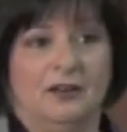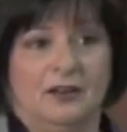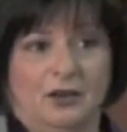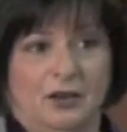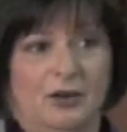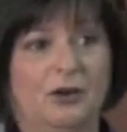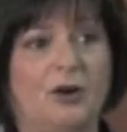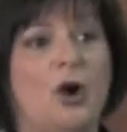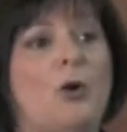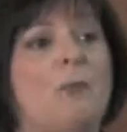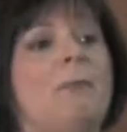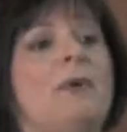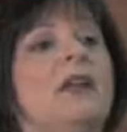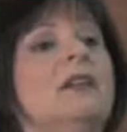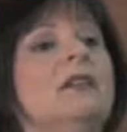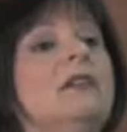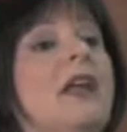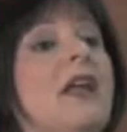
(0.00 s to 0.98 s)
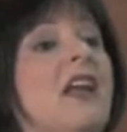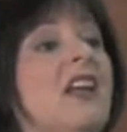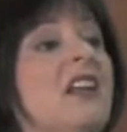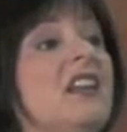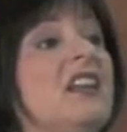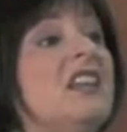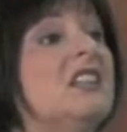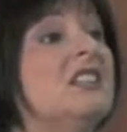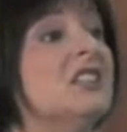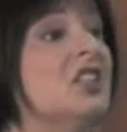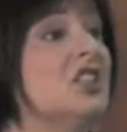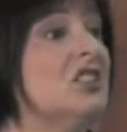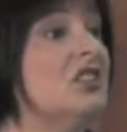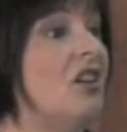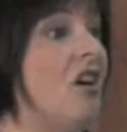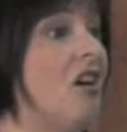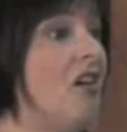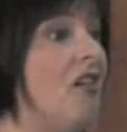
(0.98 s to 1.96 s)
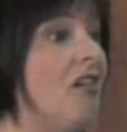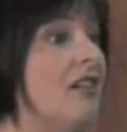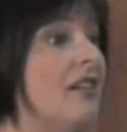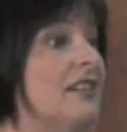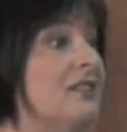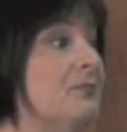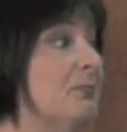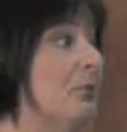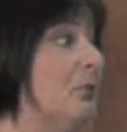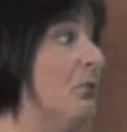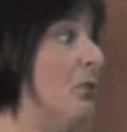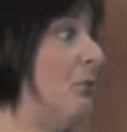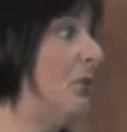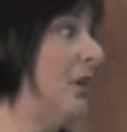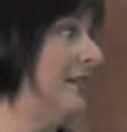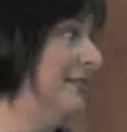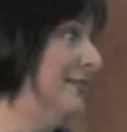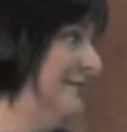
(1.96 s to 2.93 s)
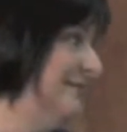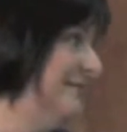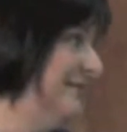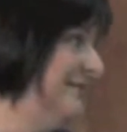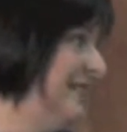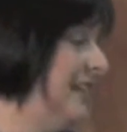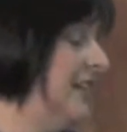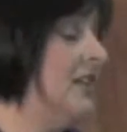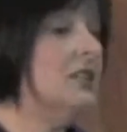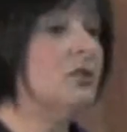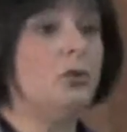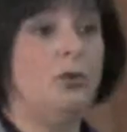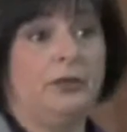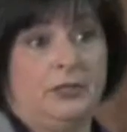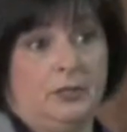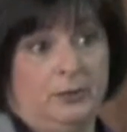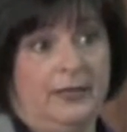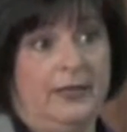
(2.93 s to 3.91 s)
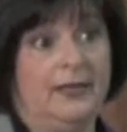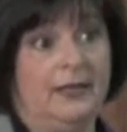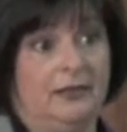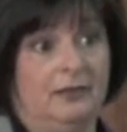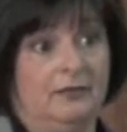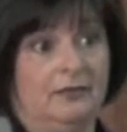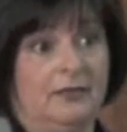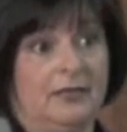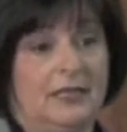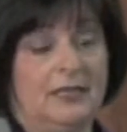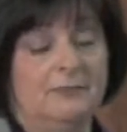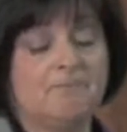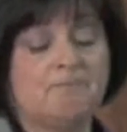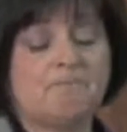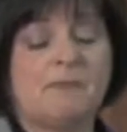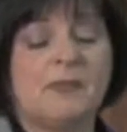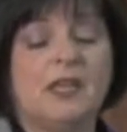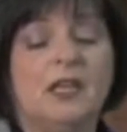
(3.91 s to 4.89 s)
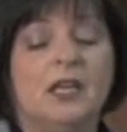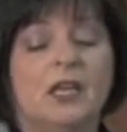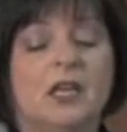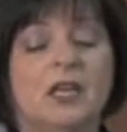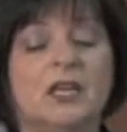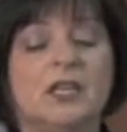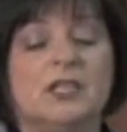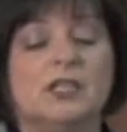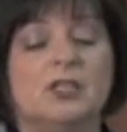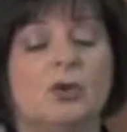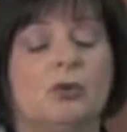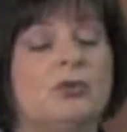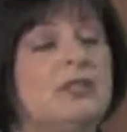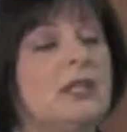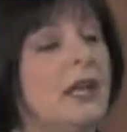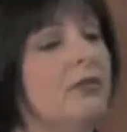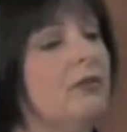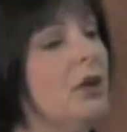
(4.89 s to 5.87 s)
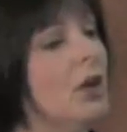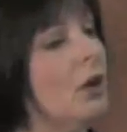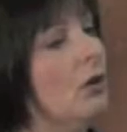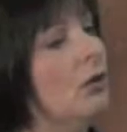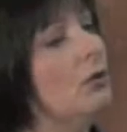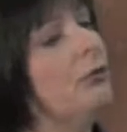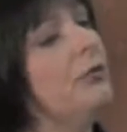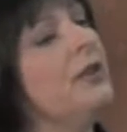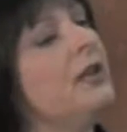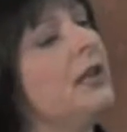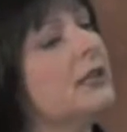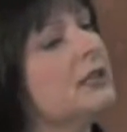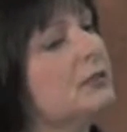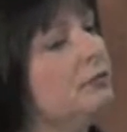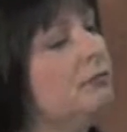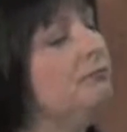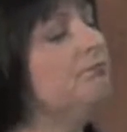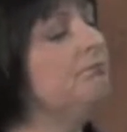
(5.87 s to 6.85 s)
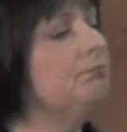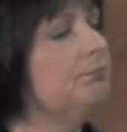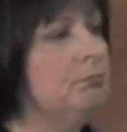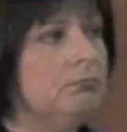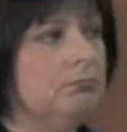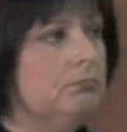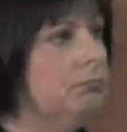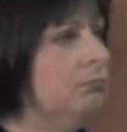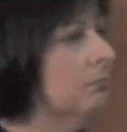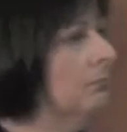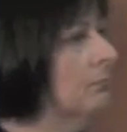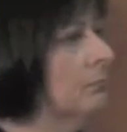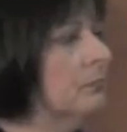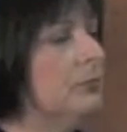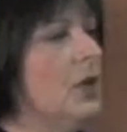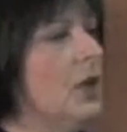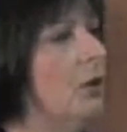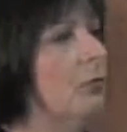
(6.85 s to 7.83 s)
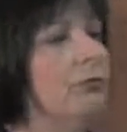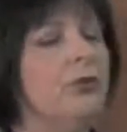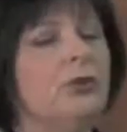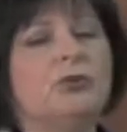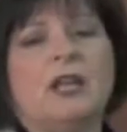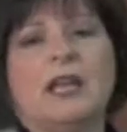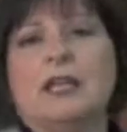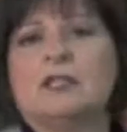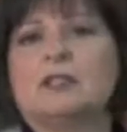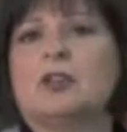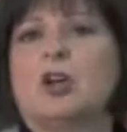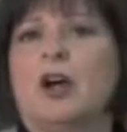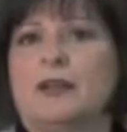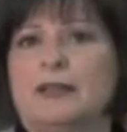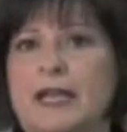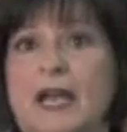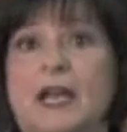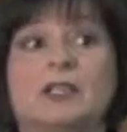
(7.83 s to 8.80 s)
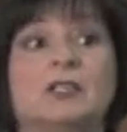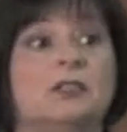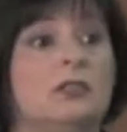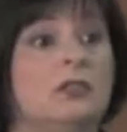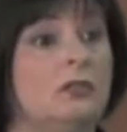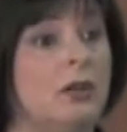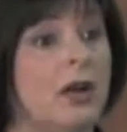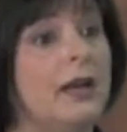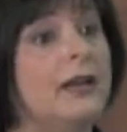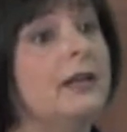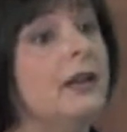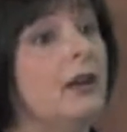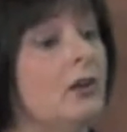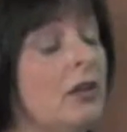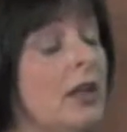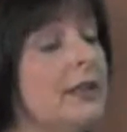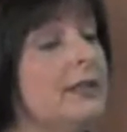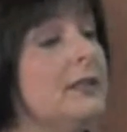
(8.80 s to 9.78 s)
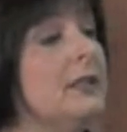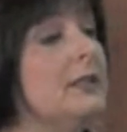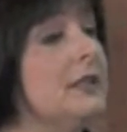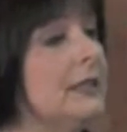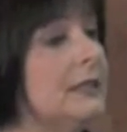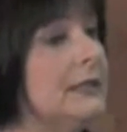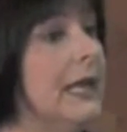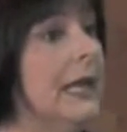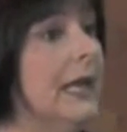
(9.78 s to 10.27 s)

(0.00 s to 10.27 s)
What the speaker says: are opened and his guitar is broken. And he's going to a gig, right? So Dave Carroll, over the next few days, contacts United Airlines and says,